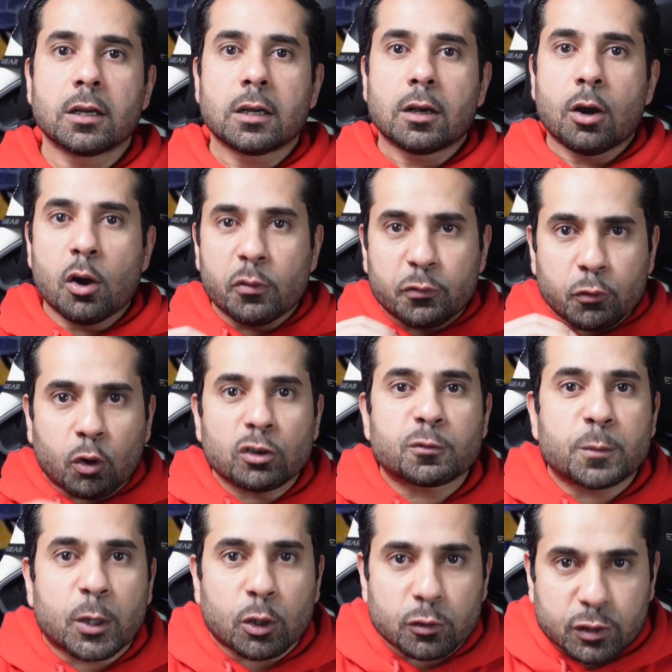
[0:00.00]
Of course,
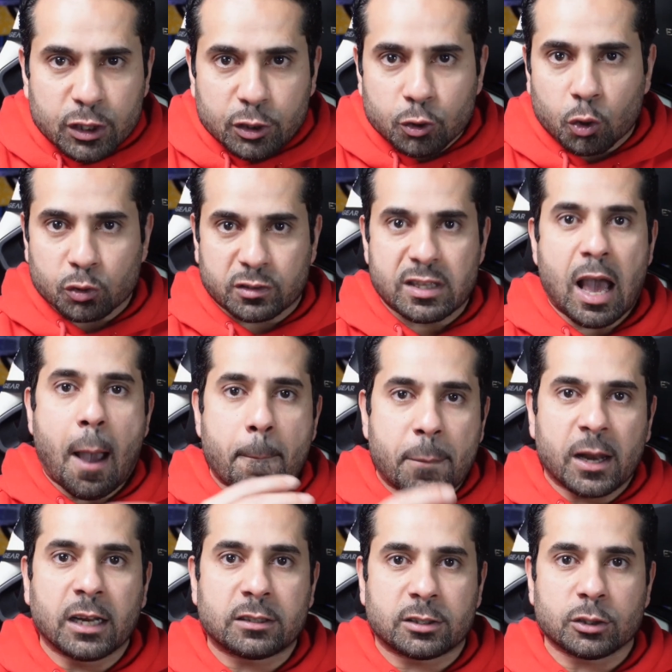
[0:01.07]
because he knows the
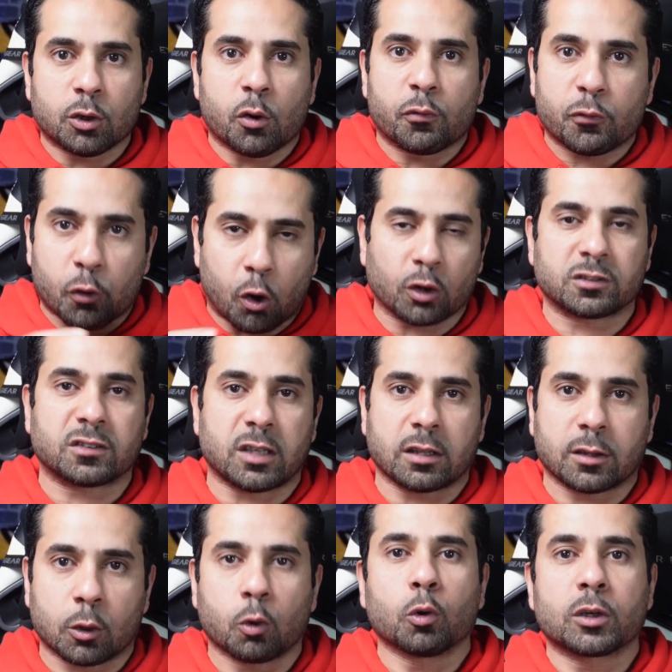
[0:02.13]
ability of Costa, the
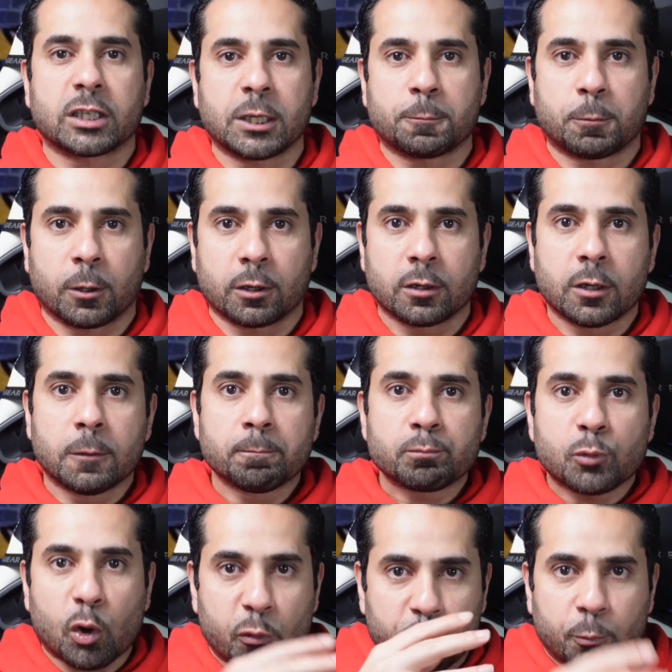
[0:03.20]
goalkeeper
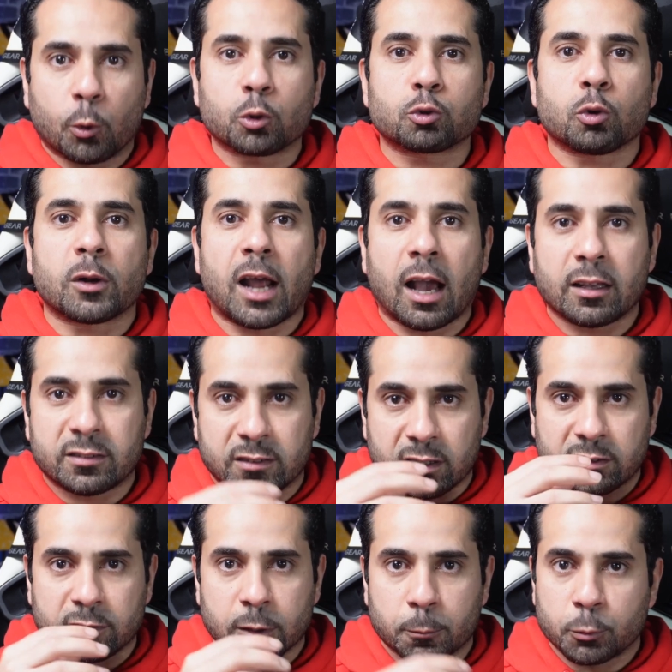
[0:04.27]
of Porto, and his
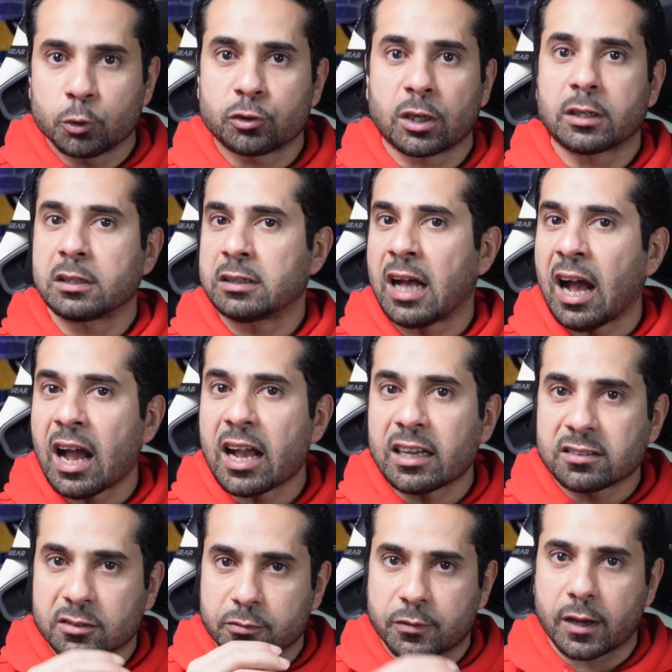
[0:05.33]
distribution. That is
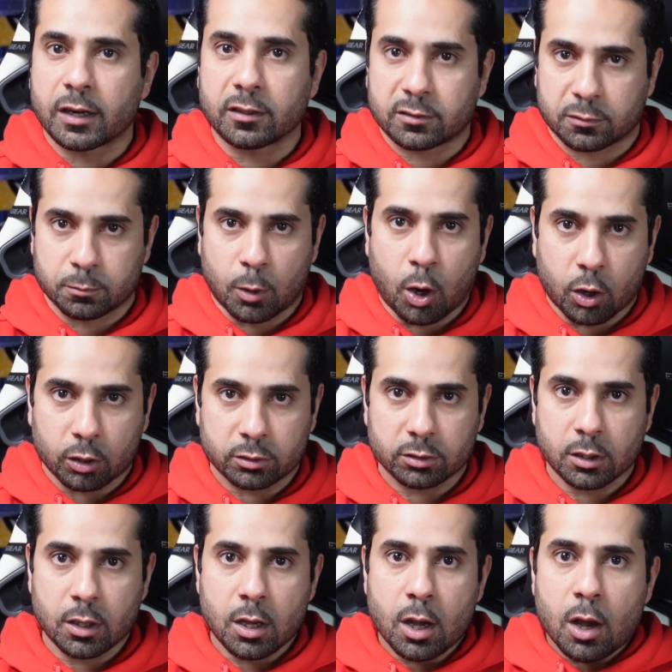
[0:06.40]
very smart
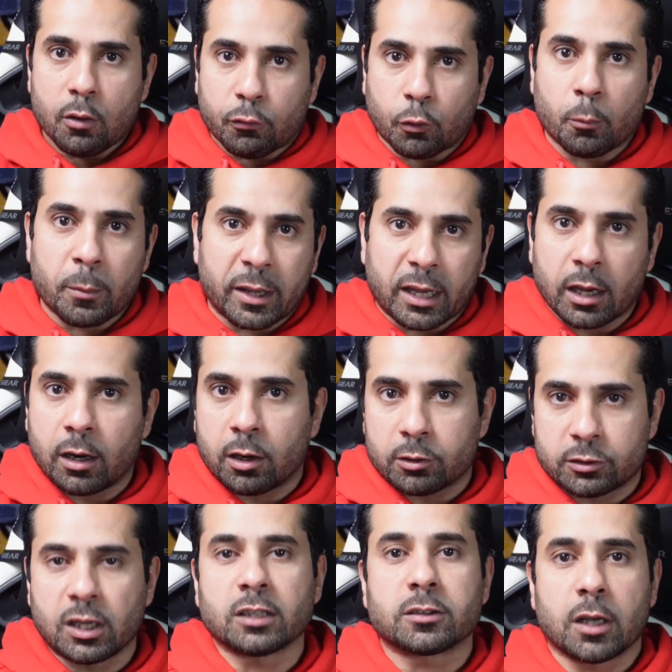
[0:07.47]
from Mikel
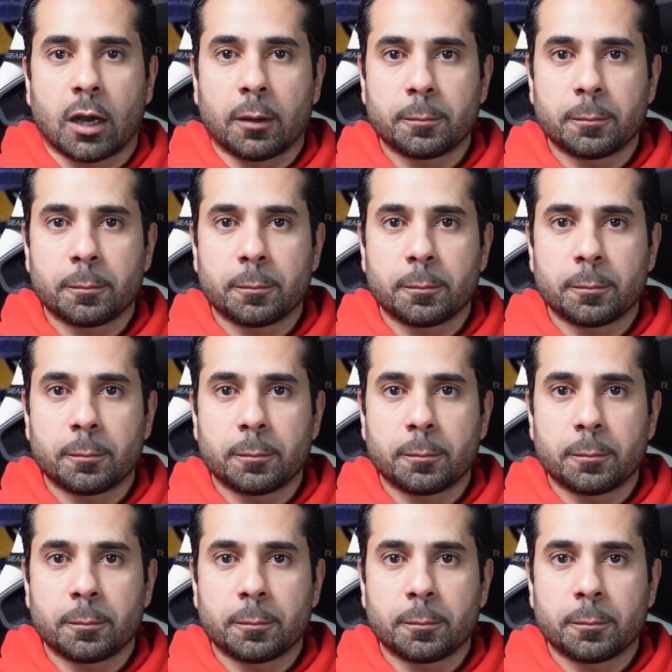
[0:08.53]
Arteta.